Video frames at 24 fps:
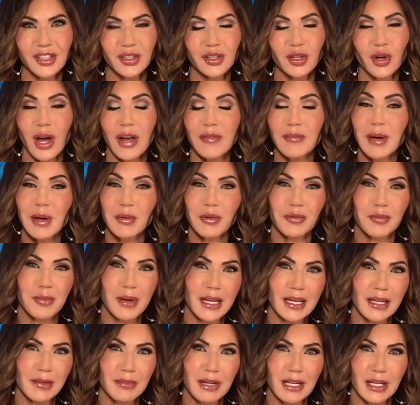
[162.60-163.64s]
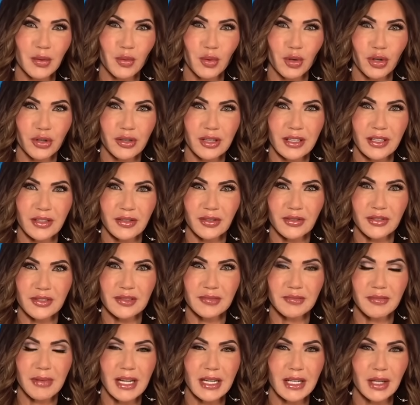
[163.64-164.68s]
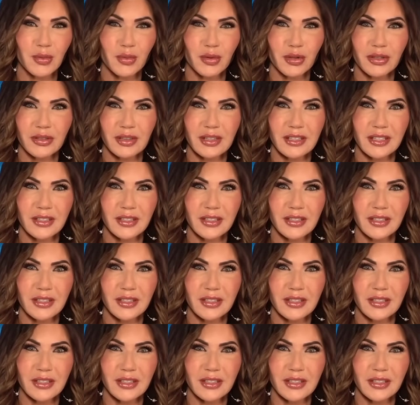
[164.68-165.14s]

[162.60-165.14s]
No, I've met with many, many world leaders, many world